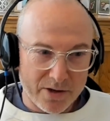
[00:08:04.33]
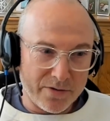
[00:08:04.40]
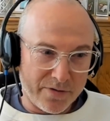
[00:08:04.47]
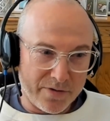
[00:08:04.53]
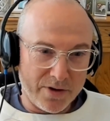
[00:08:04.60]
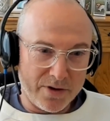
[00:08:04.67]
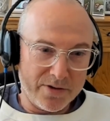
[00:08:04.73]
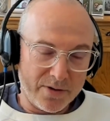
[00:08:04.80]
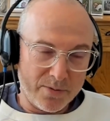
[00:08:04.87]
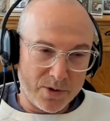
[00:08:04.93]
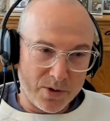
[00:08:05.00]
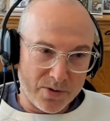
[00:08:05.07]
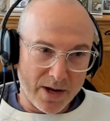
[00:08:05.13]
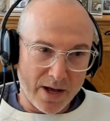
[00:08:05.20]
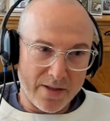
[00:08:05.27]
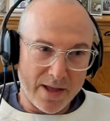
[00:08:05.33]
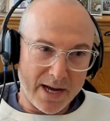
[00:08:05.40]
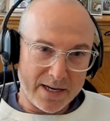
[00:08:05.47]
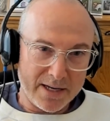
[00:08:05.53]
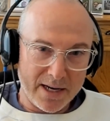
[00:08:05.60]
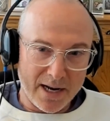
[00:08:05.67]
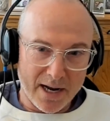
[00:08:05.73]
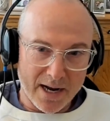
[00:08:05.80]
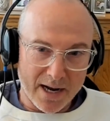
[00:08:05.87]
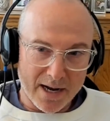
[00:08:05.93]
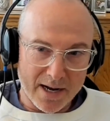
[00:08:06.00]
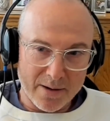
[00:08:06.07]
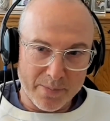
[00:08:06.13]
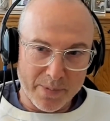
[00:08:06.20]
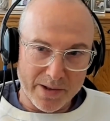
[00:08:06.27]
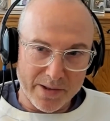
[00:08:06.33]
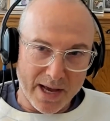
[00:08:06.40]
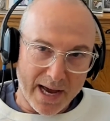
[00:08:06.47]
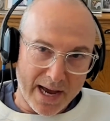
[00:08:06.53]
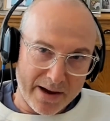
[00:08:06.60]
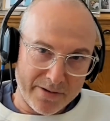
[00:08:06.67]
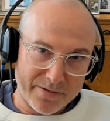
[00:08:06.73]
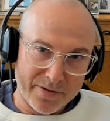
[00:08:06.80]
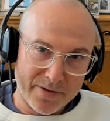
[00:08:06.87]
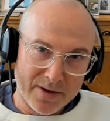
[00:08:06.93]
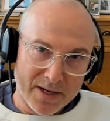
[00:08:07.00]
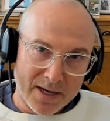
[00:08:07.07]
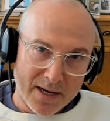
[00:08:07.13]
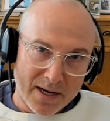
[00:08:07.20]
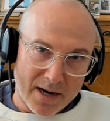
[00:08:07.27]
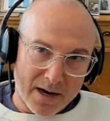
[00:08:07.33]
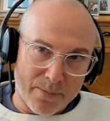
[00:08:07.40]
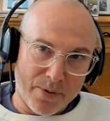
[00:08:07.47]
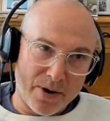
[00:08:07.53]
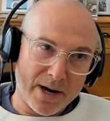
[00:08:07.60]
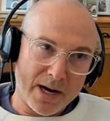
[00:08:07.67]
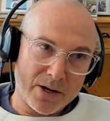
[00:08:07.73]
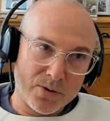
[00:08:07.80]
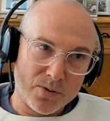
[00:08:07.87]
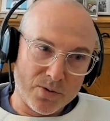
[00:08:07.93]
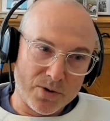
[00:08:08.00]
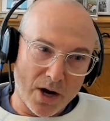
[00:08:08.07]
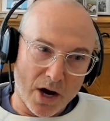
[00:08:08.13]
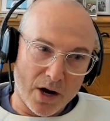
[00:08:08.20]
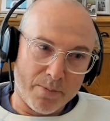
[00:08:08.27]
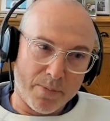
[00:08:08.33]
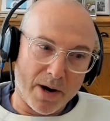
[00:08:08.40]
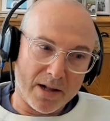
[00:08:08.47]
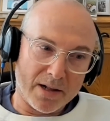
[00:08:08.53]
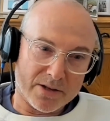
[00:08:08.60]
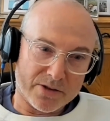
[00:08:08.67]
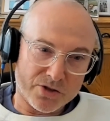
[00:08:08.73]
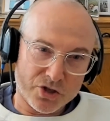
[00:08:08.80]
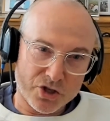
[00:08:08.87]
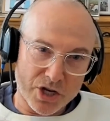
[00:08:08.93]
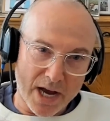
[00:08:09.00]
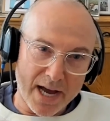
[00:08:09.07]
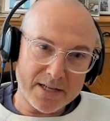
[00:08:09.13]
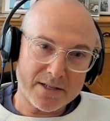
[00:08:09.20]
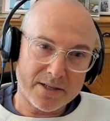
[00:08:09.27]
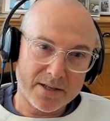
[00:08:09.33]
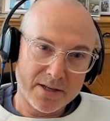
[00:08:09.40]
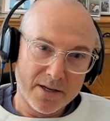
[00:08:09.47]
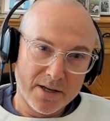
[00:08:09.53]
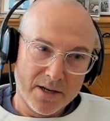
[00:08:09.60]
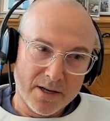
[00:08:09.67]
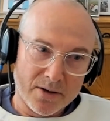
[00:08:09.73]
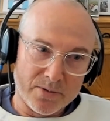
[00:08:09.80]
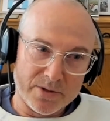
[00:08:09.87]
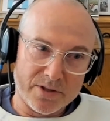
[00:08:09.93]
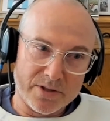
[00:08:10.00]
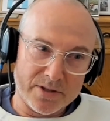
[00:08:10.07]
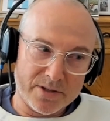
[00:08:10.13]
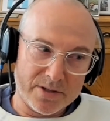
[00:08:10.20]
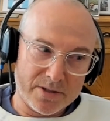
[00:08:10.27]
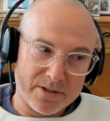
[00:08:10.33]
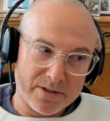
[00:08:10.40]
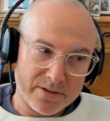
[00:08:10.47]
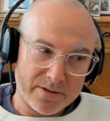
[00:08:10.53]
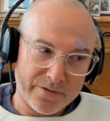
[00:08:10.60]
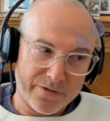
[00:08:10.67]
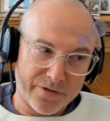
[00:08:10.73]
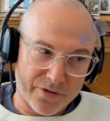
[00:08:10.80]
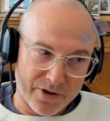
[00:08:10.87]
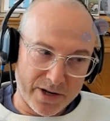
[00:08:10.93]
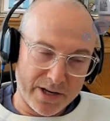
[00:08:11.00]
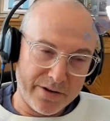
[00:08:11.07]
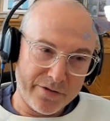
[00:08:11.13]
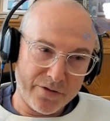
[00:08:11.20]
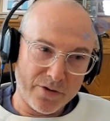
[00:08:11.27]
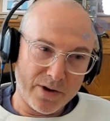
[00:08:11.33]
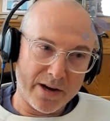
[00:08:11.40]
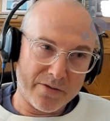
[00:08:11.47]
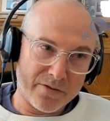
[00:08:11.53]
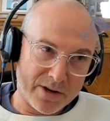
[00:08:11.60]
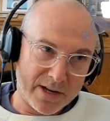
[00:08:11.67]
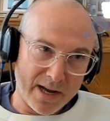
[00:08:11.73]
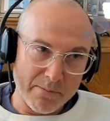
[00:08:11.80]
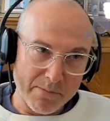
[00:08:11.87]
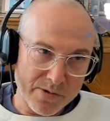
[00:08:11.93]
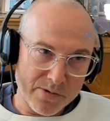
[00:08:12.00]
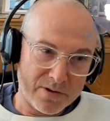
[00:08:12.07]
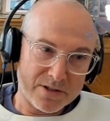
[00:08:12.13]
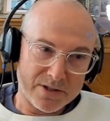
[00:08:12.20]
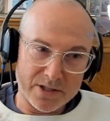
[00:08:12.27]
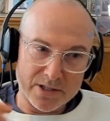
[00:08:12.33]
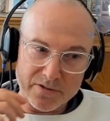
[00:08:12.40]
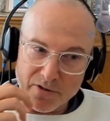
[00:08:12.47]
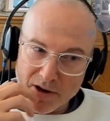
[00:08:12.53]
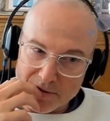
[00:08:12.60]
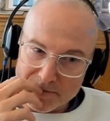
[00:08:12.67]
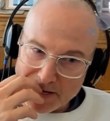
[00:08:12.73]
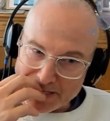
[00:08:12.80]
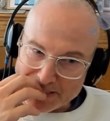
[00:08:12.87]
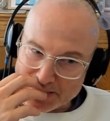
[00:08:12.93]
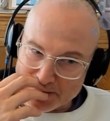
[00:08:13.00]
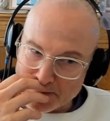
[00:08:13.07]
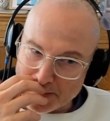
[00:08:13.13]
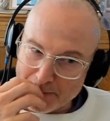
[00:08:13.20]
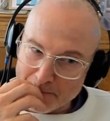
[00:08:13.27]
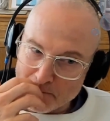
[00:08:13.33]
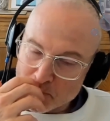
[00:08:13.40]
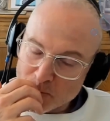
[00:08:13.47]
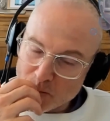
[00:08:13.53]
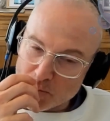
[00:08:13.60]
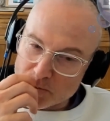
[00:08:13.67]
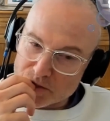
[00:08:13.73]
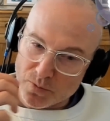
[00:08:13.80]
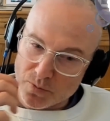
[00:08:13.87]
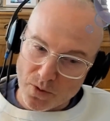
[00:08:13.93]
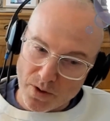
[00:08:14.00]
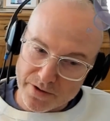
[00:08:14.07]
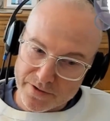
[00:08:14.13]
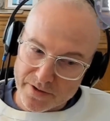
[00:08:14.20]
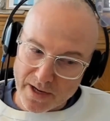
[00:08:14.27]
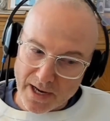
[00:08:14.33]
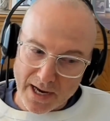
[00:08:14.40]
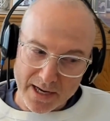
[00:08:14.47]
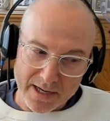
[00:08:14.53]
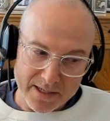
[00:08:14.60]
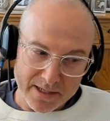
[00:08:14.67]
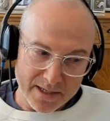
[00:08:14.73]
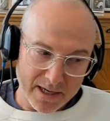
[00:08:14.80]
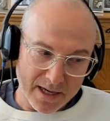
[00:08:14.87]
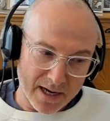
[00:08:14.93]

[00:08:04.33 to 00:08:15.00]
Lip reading: confusing. We all know that, but they have a product called Copilot Chat, which is free for every M365 customer, which was a